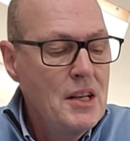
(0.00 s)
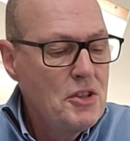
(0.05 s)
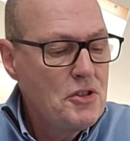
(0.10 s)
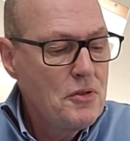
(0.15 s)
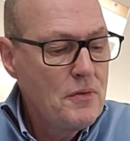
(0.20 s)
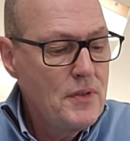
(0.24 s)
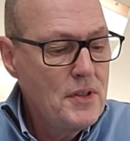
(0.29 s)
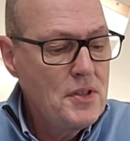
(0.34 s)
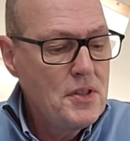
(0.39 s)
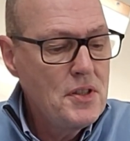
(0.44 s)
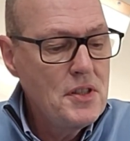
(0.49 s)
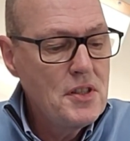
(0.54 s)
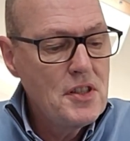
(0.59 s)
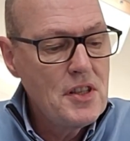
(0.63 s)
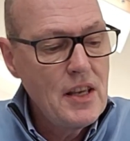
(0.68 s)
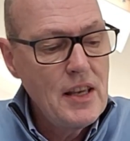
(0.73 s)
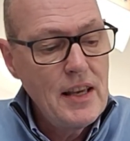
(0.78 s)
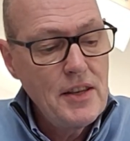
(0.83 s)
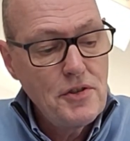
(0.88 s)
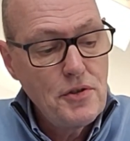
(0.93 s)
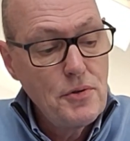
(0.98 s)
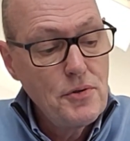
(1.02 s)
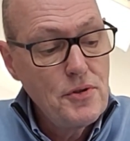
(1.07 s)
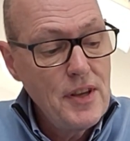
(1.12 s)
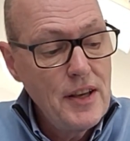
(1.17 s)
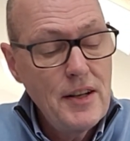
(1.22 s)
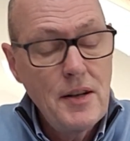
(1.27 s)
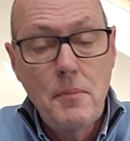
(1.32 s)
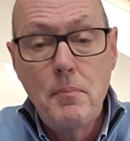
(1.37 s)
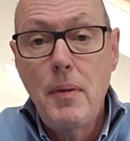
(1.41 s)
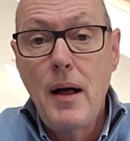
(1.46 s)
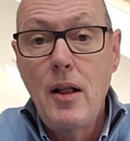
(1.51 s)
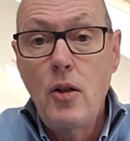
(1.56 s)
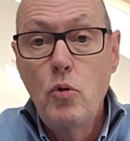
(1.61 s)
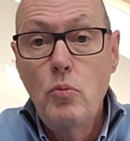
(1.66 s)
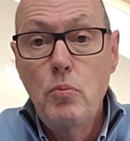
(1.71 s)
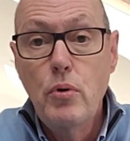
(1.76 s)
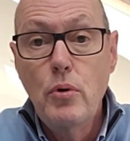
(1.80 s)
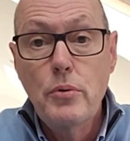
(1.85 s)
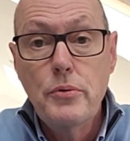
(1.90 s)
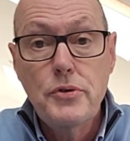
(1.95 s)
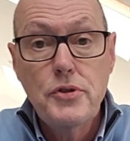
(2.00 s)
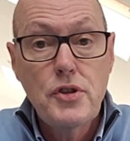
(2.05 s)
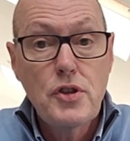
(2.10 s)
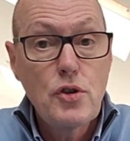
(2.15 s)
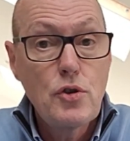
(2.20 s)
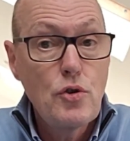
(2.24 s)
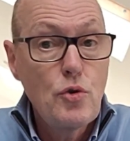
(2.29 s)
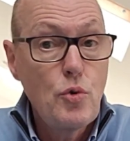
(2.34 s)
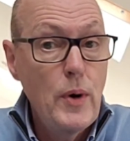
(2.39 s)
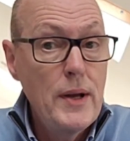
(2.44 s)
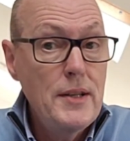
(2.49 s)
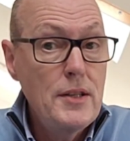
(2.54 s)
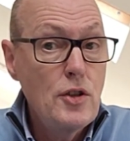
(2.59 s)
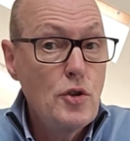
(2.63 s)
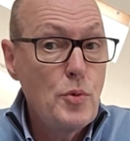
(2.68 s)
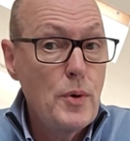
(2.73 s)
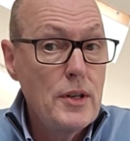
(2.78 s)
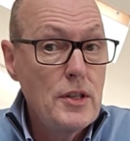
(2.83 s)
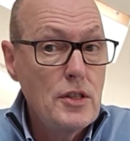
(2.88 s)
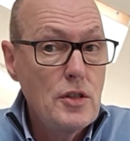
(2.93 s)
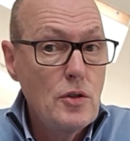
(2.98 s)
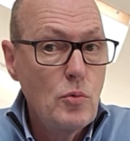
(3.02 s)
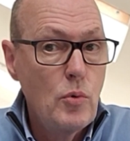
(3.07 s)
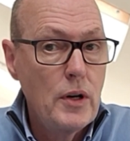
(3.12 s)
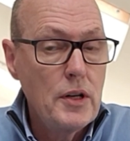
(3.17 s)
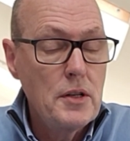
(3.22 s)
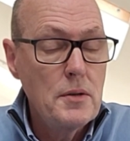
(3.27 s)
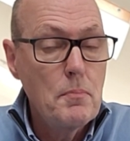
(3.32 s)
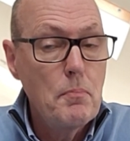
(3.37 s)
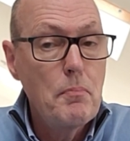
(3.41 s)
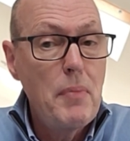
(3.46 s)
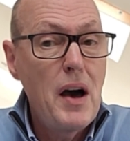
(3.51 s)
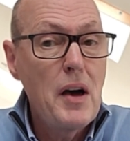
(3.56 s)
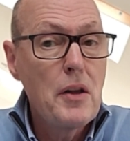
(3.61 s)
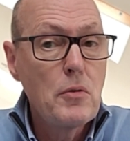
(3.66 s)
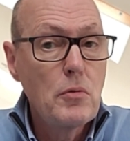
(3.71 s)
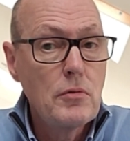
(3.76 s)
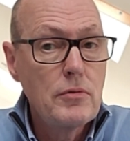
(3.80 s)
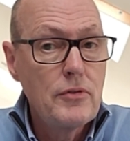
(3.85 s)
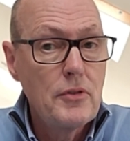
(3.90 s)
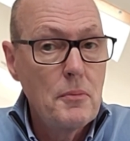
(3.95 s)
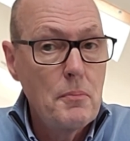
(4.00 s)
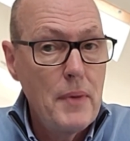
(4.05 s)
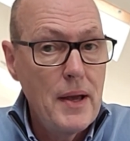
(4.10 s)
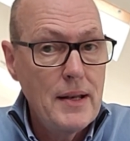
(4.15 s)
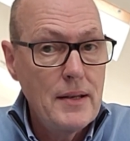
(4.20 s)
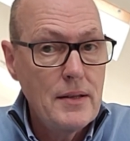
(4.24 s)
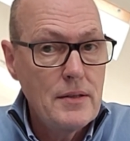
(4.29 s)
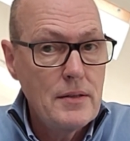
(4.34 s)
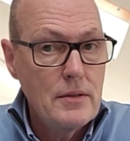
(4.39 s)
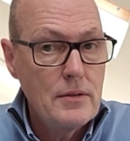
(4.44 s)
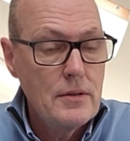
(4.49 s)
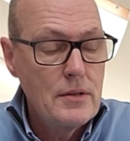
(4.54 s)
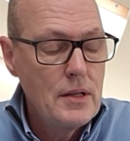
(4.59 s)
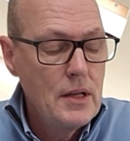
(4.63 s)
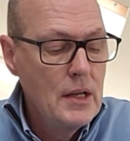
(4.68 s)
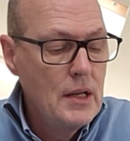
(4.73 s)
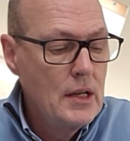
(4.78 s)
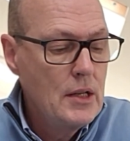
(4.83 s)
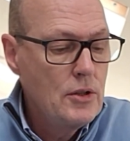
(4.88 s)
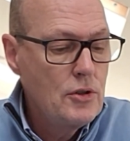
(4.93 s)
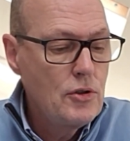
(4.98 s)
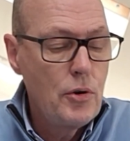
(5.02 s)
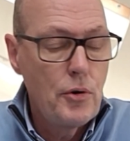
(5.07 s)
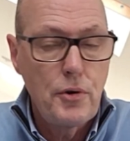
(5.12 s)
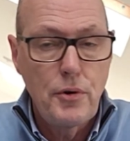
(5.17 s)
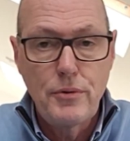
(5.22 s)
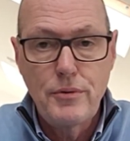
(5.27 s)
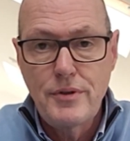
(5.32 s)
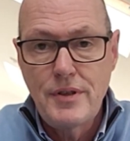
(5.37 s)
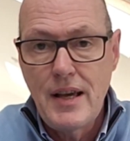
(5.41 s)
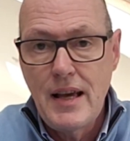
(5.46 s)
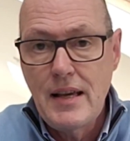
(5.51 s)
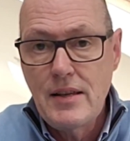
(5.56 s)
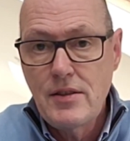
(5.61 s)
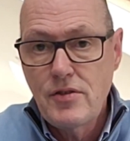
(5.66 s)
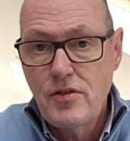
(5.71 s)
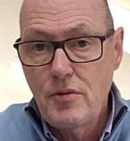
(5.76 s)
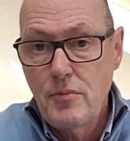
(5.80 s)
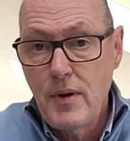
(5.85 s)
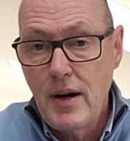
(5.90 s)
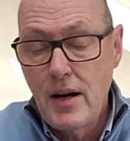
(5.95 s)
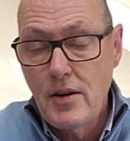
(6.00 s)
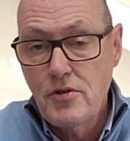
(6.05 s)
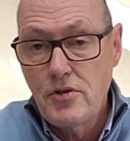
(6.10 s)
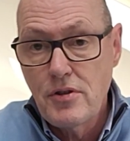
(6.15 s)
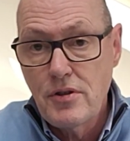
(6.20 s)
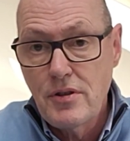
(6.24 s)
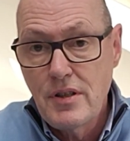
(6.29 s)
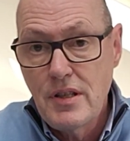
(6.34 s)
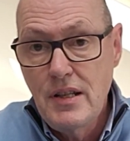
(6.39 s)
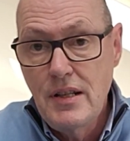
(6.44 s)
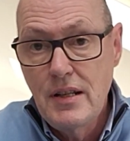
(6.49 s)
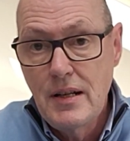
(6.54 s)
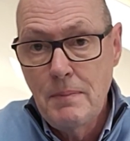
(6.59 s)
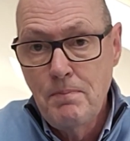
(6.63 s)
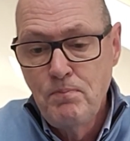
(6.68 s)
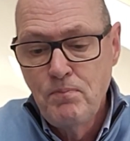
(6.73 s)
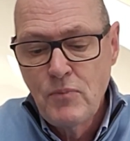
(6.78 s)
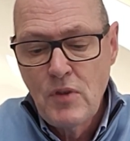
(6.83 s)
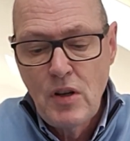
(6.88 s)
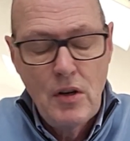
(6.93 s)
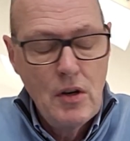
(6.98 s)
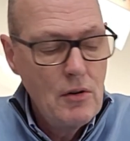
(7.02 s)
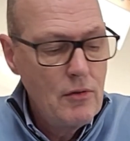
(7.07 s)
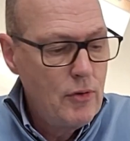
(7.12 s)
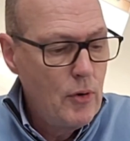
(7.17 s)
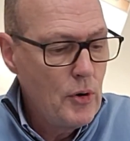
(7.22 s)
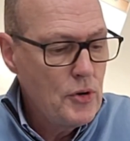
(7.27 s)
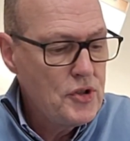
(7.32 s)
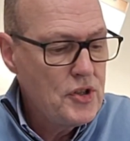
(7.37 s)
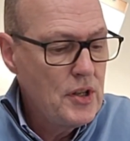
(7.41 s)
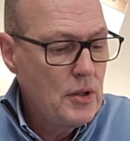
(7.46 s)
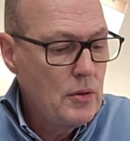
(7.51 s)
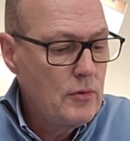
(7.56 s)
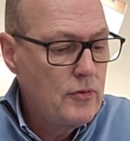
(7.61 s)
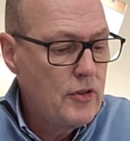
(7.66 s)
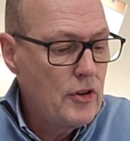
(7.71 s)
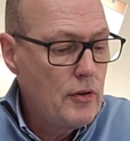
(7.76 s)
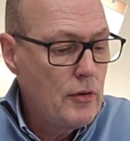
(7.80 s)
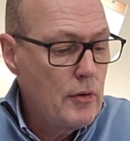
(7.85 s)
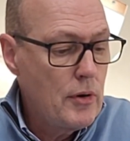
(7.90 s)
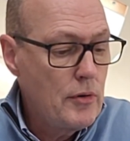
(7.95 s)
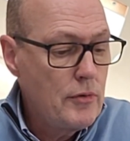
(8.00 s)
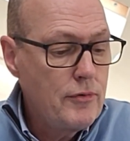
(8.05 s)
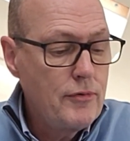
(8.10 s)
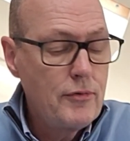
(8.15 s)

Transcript: So this is Susana Balbo's 2021 Barrel Fermented Torrontés from Argentina, for sale for around